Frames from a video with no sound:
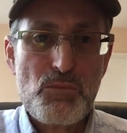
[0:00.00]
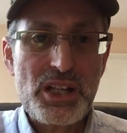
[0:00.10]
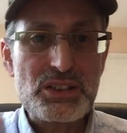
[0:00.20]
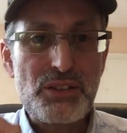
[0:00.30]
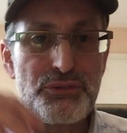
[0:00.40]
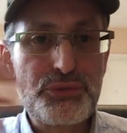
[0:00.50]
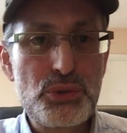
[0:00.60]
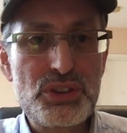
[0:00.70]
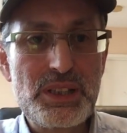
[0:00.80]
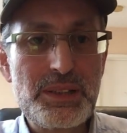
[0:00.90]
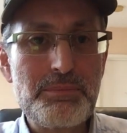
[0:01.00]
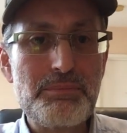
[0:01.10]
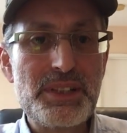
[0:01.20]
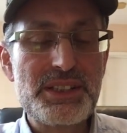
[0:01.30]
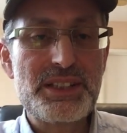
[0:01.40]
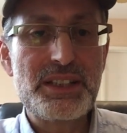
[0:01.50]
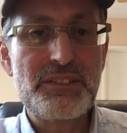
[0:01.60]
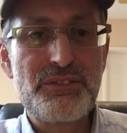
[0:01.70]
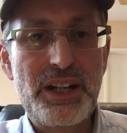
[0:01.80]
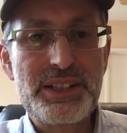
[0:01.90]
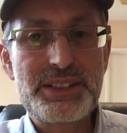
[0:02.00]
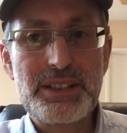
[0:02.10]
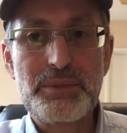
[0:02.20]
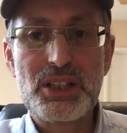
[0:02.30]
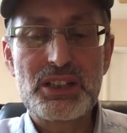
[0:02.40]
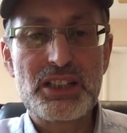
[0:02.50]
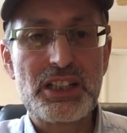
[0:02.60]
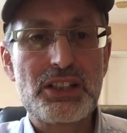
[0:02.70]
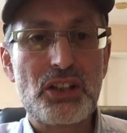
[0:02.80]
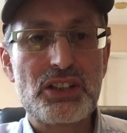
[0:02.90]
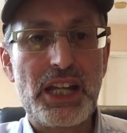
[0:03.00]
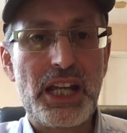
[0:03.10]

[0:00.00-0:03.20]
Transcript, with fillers: It's a fruity, minty, very similar to the Dr.